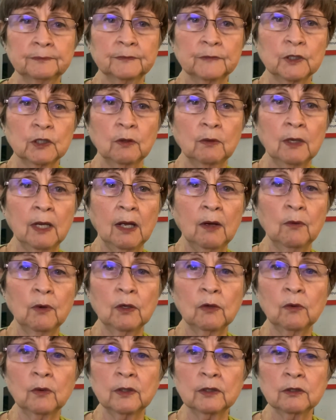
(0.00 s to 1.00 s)
So now
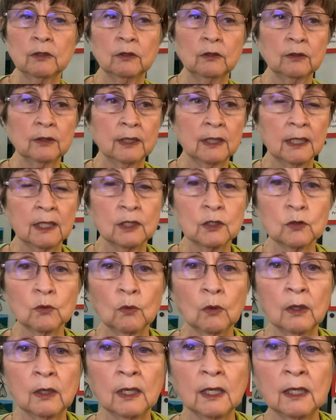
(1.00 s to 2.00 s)
we're going to look at each
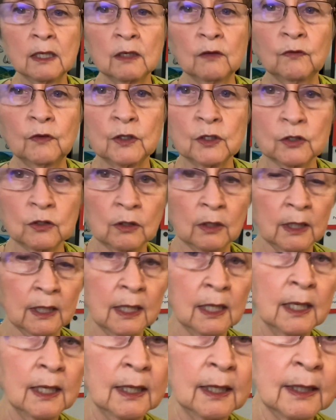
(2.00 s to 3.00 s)
one
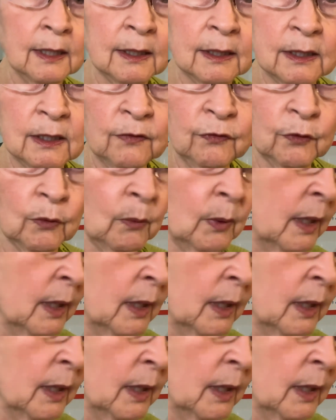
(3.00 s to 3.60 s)
individually in a different